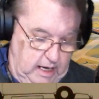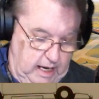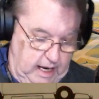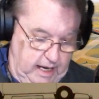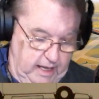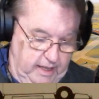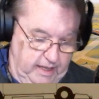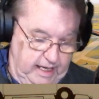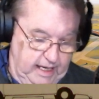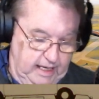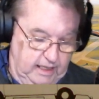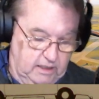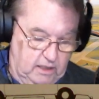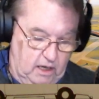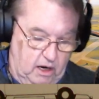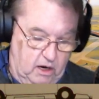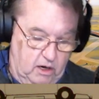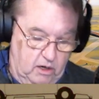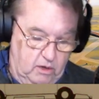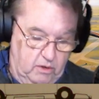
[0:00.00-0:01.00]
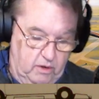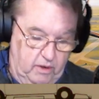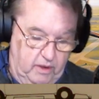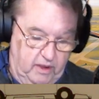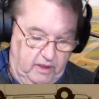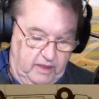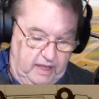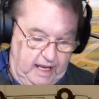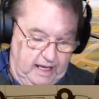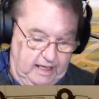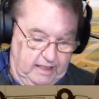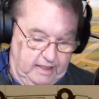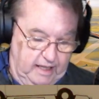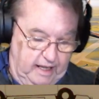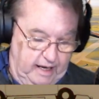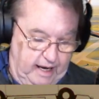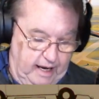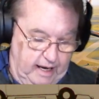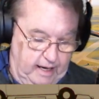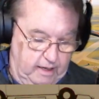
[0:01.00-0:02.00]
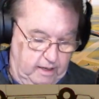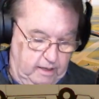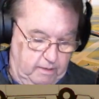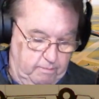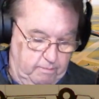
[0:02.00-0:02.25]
And these are the things that I